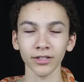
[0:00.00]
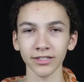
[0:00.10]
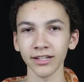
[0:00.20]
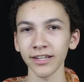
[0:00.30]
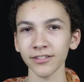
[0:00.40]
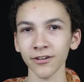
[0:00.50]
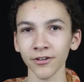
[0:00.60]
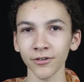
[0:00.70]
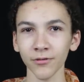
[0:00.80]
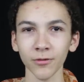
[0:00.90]
Snakes
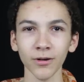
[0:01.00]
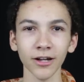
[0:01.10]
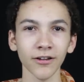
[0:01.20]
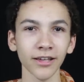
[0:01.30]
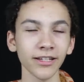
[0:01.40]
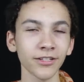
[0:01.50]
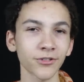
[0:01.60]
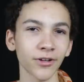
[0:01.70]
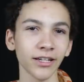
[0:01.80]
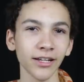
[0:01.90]
aren't going to require any
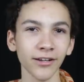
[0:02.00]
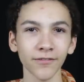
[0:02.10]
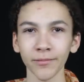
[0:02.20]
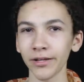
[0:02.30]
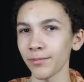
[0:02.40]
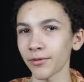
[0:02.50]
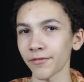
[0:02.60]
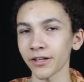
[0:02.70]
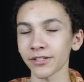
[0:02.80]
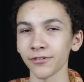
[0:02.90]
training from any
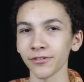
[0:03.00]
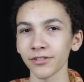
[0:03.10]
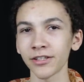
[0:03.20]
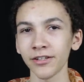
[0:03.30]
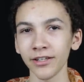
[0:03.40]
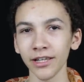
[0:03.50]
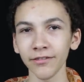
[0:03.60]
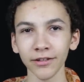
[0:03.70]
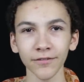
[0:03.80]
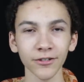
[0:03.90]
professionals.
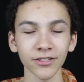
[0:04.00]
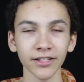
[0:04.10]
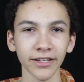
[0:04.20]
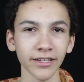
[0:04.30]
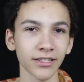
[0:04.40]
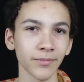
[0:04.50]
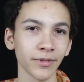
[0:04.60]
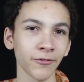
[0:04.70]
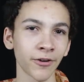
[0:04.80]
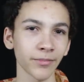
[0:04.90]
Even if your snake is a
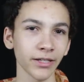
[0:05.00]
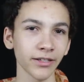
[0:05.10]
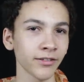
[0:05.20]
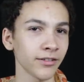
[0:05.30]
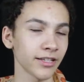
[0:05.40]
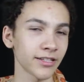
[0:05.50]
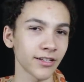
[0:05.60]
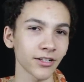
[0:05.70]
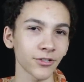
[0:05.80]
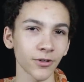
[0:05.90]
bit grumpy, it's
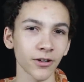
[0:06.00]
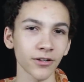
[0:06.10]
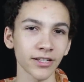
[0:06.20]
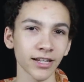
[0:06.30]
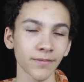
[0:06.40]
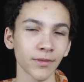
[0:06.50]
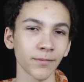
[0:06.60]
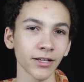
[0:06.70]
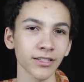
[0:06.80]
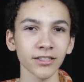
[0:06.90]
not too hard to get
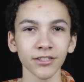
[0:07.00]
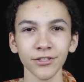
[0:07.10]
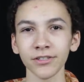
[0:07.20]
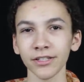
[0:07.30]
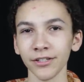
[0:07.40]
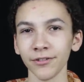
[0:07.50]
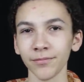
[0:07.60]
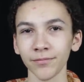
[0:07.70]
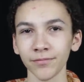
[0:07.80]
them nice and used to you.